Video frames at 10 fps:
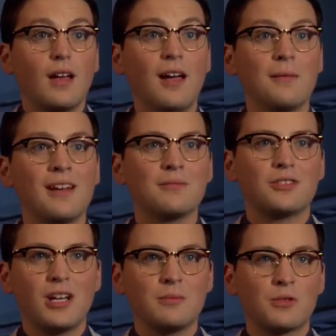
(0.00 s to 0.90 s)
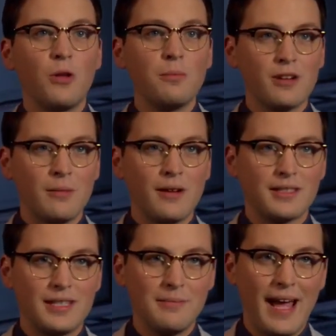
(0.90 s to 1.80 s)
Hi, my name's James Wolpert. I'm
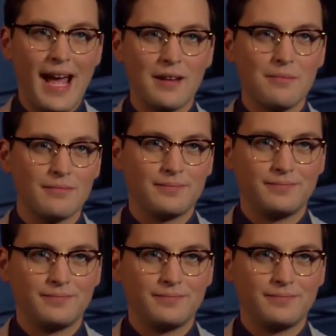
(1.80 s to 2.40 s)
on Team Adam.